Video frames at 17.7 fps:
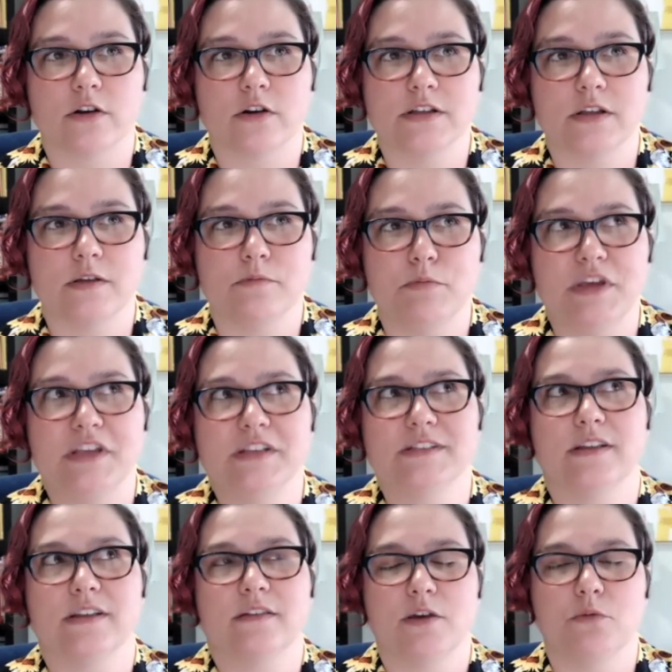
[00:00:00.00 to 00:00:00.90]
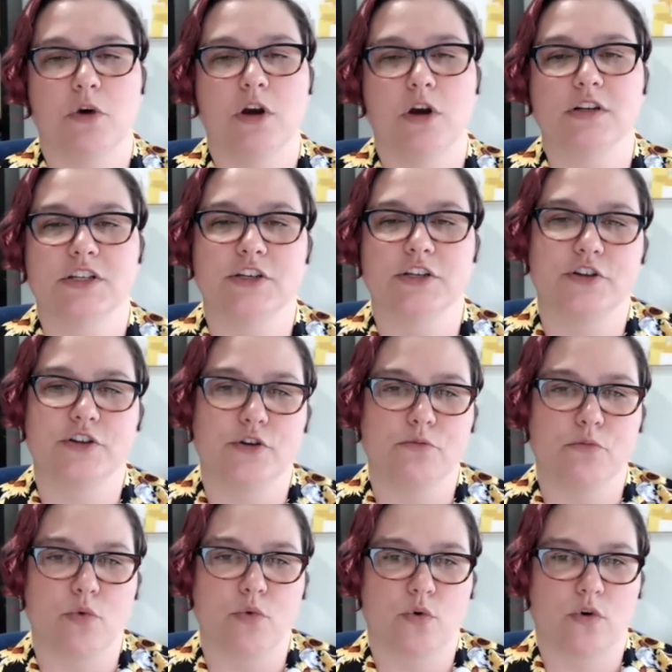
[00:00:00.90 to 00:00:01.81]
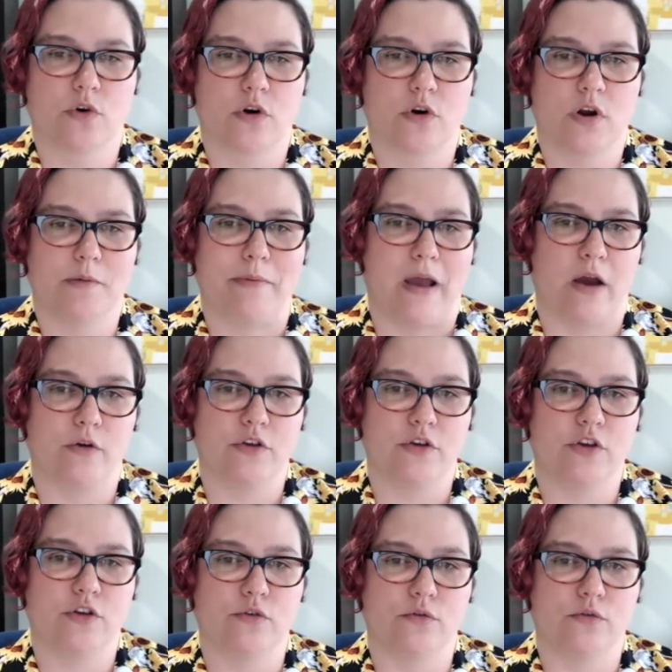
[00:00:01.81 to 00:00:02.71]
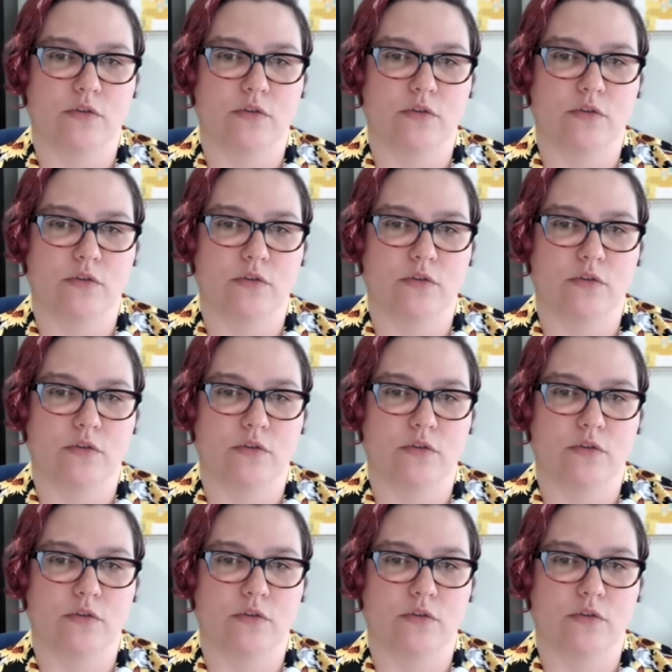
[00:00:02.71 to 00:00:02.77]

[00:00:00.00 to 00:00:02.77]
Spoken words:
it means that they want to know more about you.